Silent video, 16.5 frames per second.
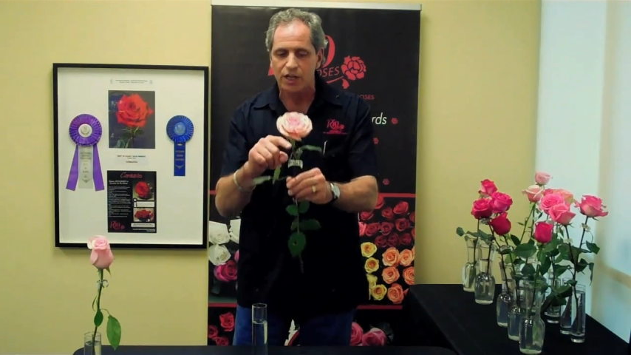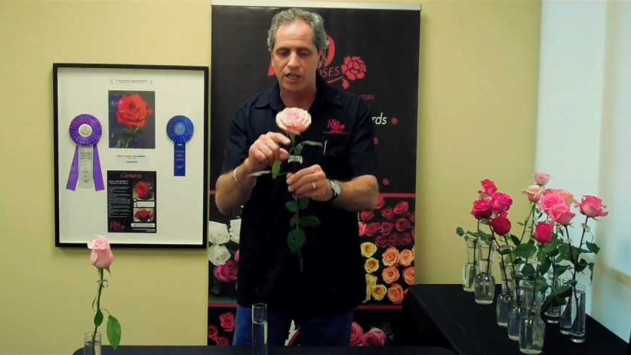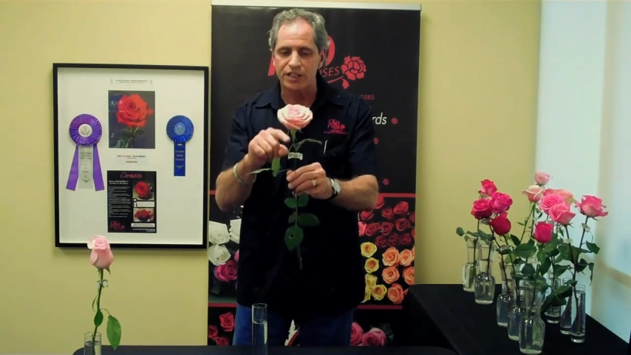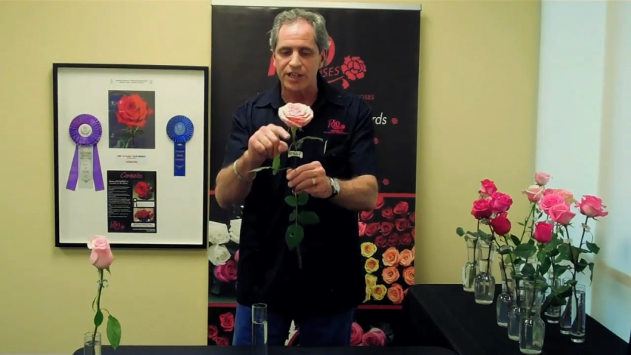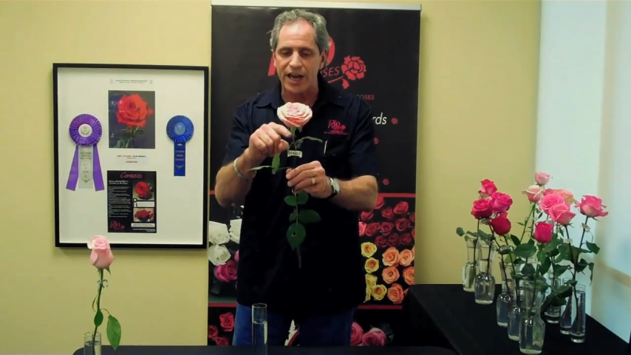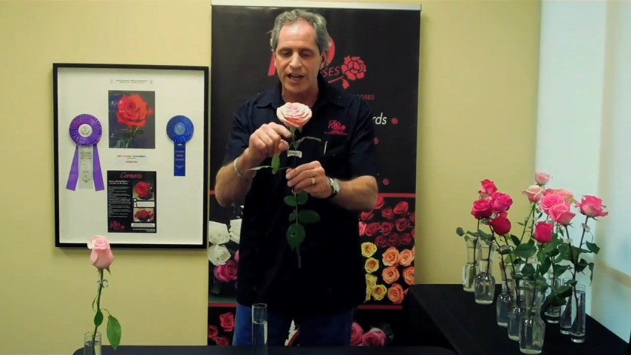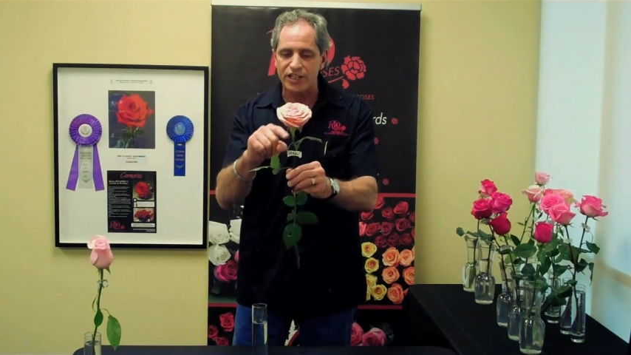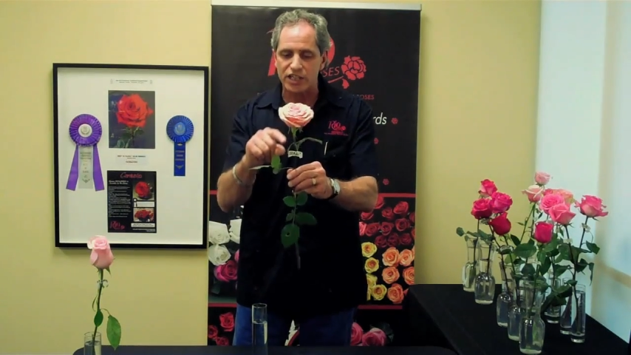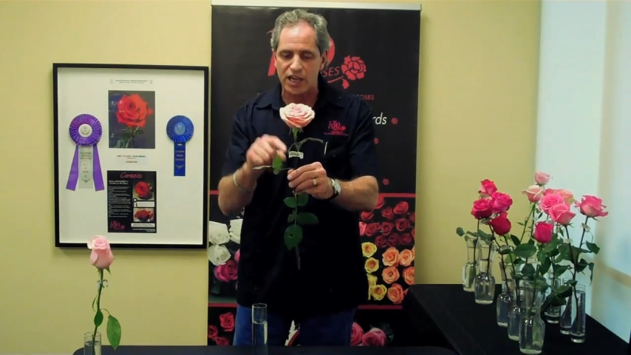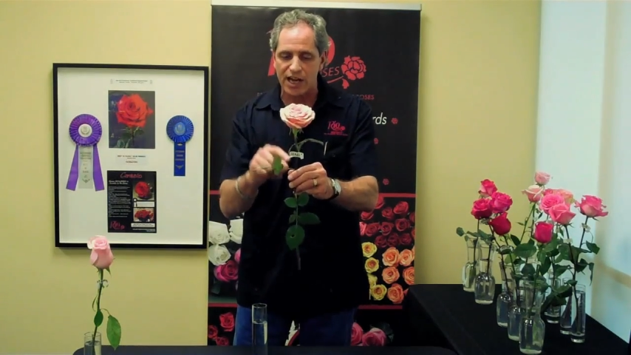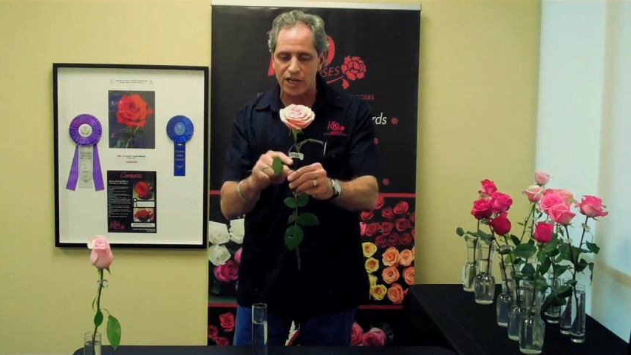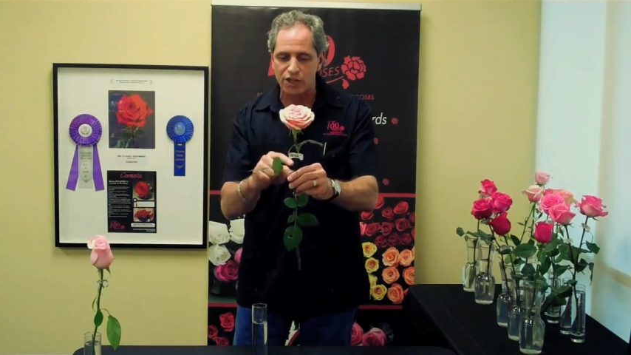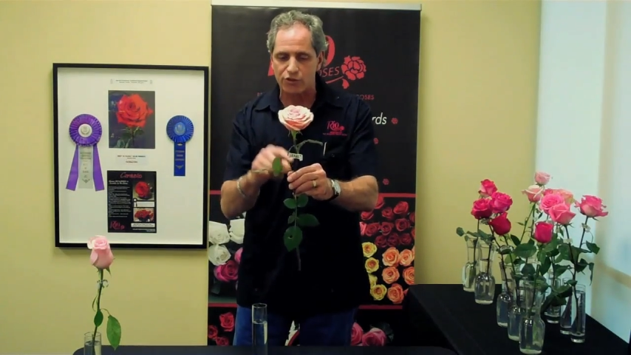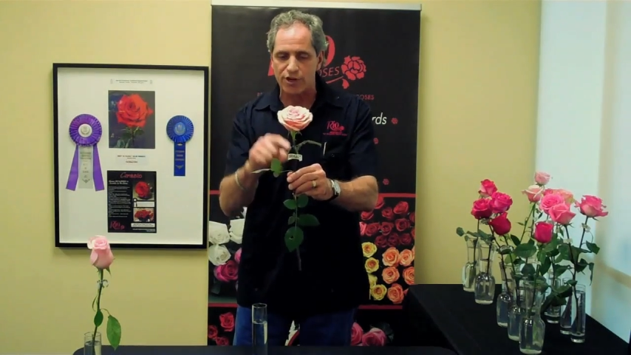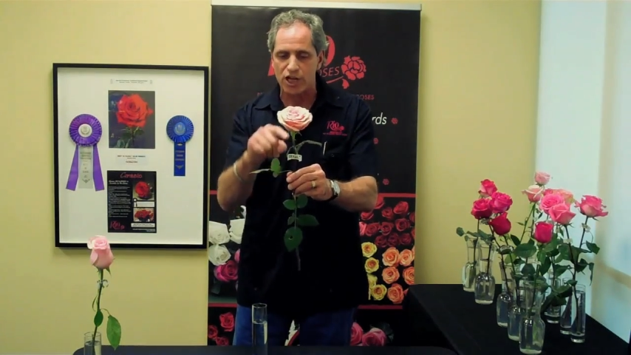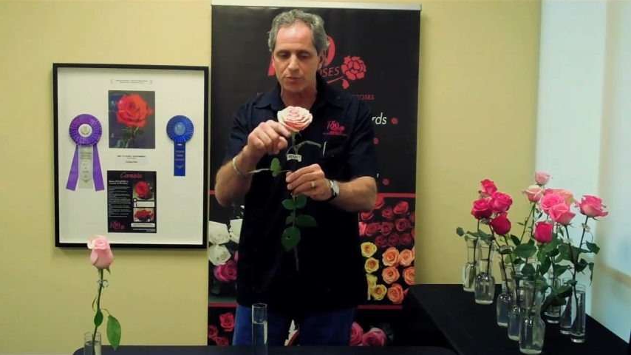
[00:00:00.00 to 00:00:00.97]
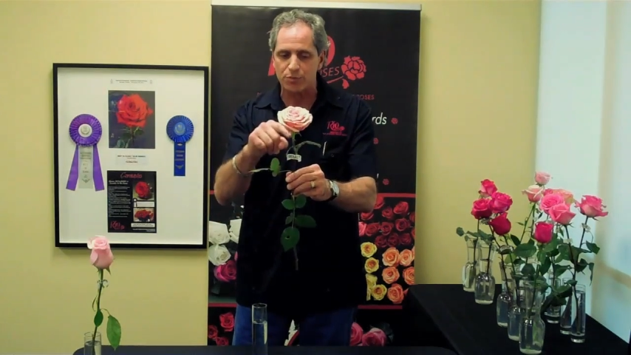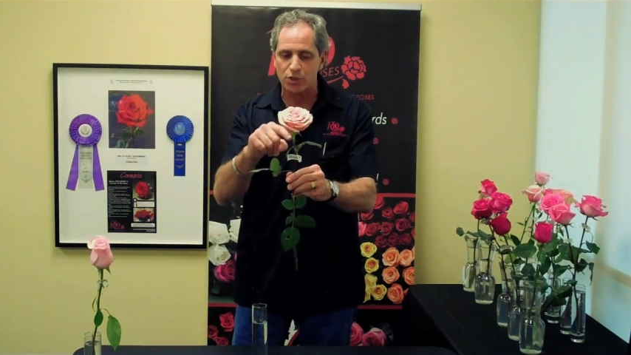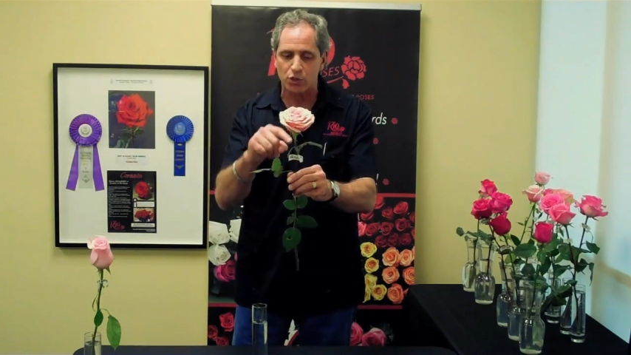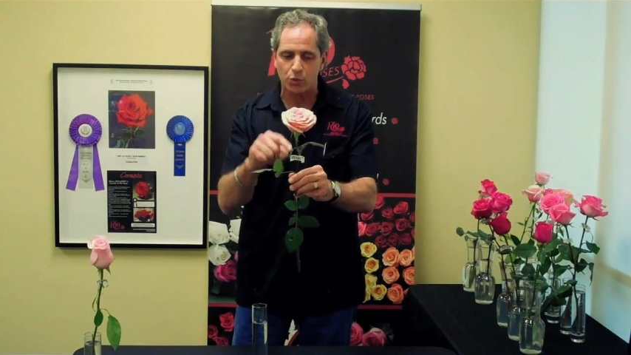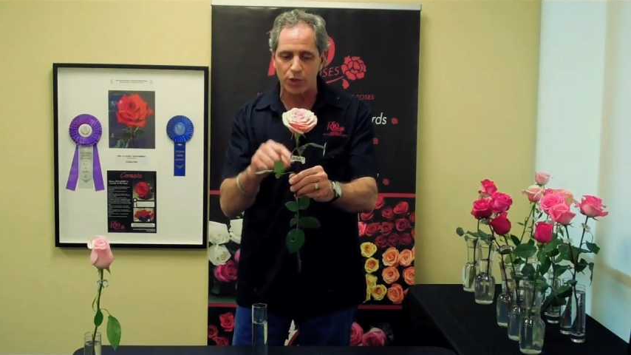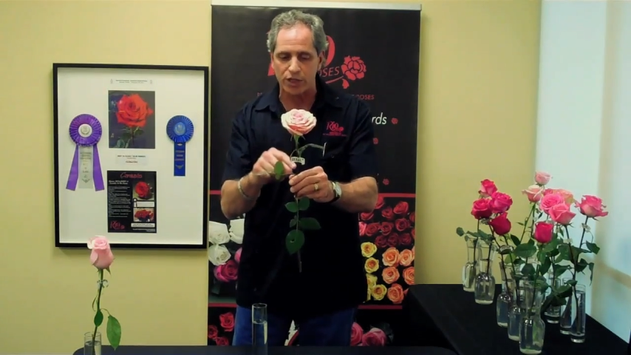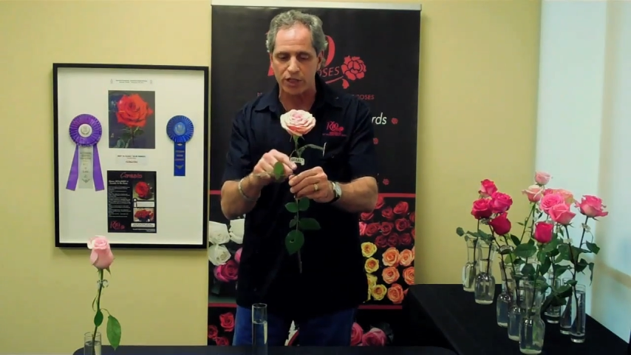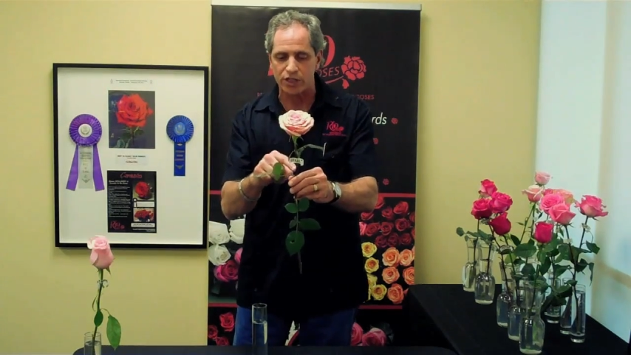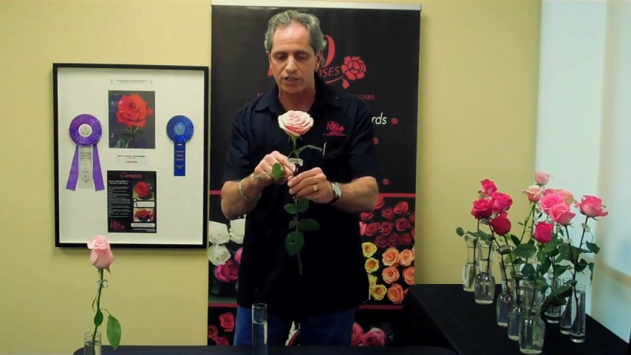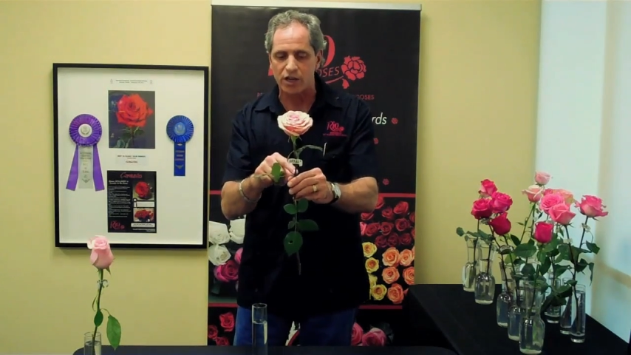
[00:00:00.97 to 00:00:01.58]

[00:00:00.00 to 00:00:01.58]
Nice contrast between the